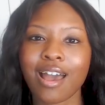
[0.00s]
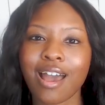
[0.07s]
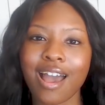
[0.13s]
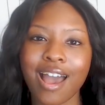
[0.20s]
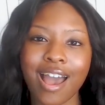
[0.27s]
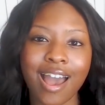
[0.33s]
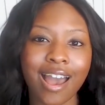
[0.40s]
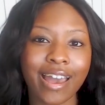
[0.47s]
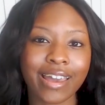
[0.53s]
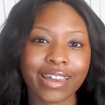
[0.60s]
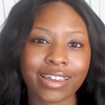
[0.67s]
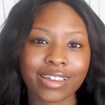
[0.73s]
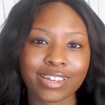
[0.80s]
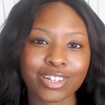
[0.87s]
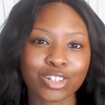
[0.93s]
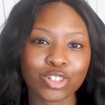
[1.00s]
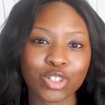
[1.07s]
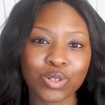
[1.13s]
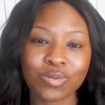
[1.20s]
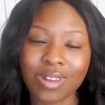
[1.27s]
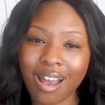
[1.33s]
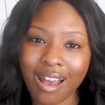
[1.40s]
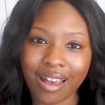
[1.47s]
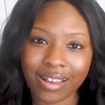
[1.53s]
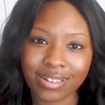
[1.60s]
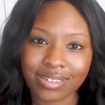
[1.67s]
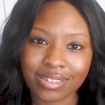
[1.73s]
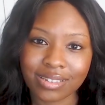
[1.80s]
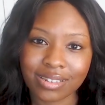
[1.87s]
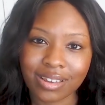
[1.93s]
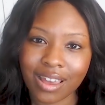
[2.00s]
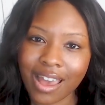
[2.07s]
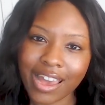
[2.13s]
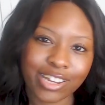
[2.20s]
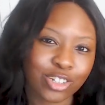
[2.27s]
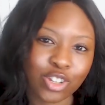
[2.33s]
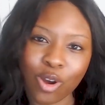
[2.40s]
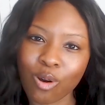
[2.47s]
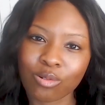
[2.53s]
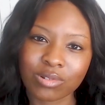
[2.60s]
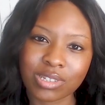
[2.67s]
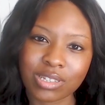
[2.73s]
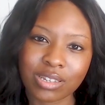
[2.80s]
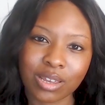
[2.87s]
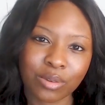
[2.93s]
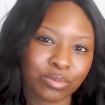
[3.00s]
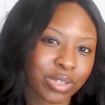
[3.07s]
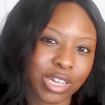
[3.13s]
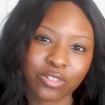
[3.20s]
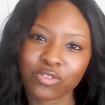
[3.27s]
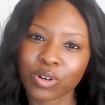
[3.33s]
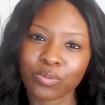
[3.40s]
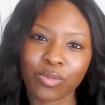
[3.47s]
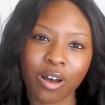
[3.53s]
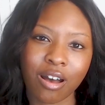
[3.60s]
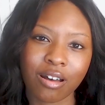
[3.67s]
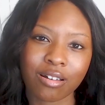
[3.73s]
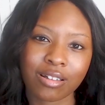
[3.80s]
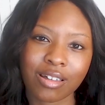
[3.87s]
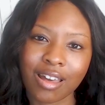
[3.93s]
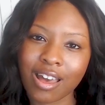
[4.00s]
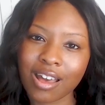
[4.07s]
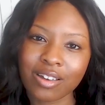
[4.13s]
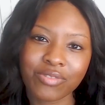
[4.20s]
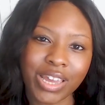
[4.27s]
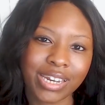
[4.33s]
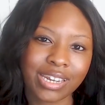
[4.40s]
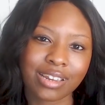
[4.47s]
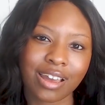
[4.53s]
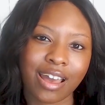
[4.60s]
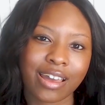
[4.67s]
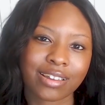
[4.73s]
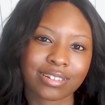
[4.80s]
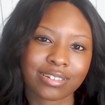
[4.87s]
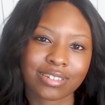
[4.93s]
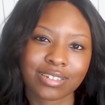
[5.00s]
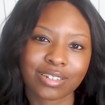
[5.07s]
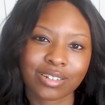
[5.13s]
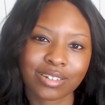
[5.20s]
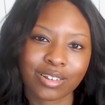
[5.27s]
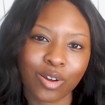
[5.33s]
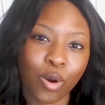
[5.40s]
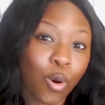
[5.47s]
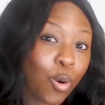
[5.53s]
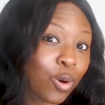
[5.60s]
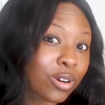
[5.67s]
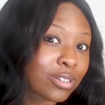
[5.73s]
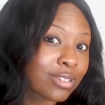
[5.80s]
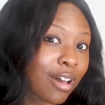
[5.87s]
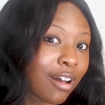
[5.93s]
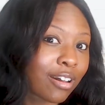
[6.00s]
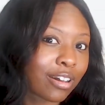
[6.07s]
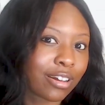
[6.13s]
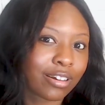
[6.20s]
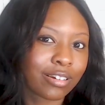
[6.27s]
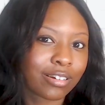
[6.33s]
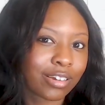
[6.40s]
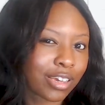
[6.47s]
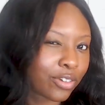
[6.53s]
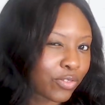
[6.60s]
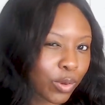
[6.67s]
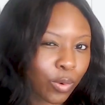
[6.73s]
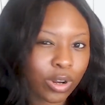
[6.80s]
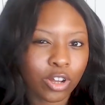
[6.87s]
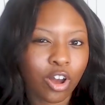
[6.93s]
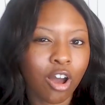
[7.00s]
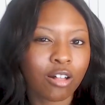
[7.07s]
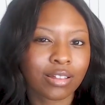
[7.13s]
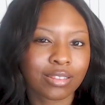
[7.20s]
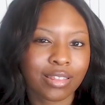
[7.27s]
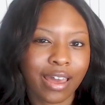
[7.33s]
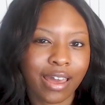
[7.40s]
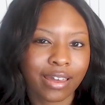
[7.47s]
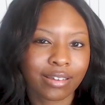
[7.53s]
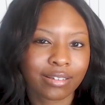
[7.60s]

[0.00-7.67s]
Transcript: I don't play football of any kind, or soccer, if you want to call it that.